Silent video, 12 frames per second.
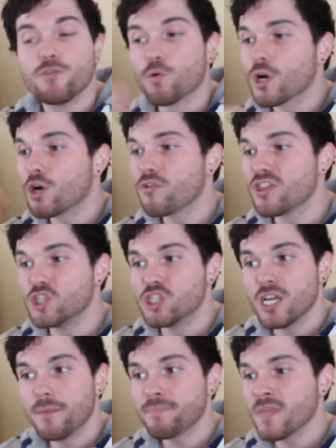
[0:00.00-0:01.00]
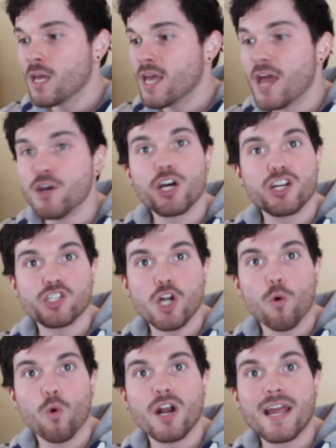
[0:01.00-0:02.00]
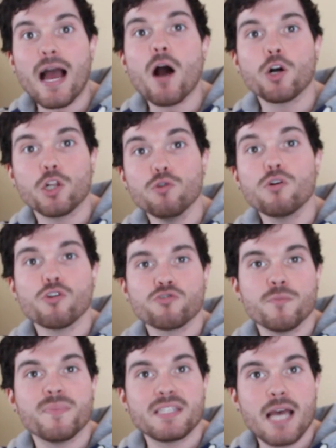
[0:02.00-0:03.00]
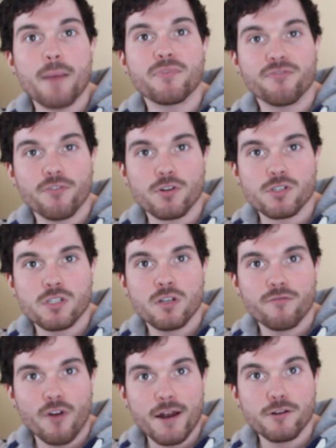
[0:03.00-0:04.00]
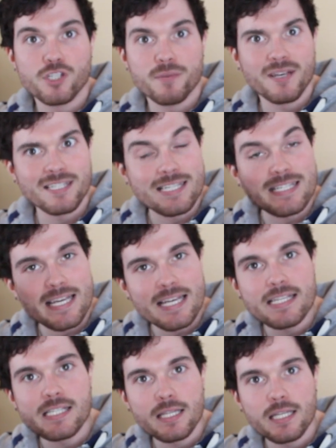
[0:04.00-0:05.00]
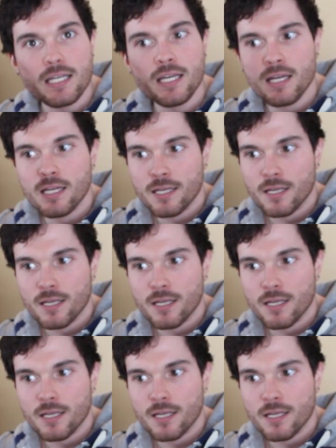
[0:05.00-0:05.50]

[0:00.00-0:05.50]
If you were to go to the gym and you're going to start working out, glucose would be tapped first for energy, because it's easily